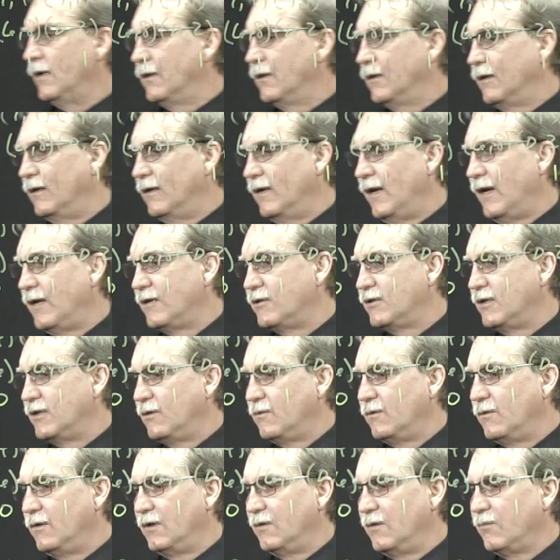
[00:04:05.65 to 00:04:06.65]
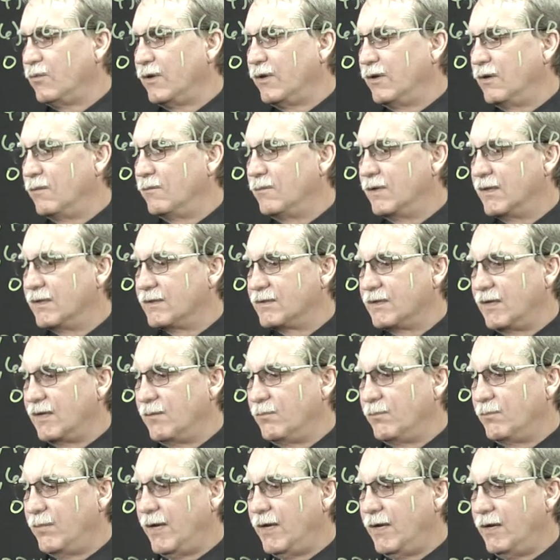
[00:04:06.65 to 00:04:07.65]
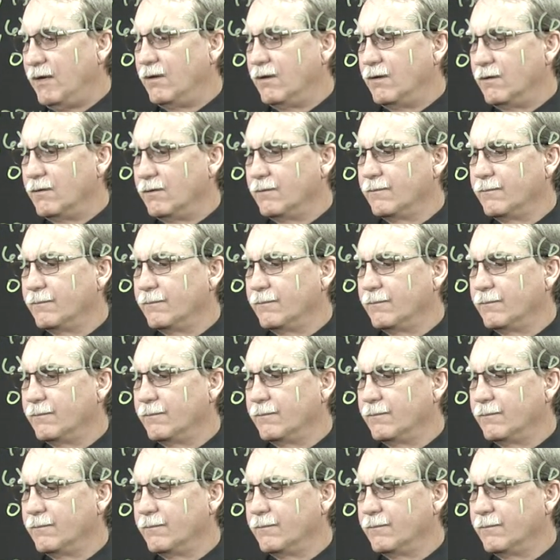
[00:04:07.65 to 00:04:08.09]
The Nash equilibrium is a pair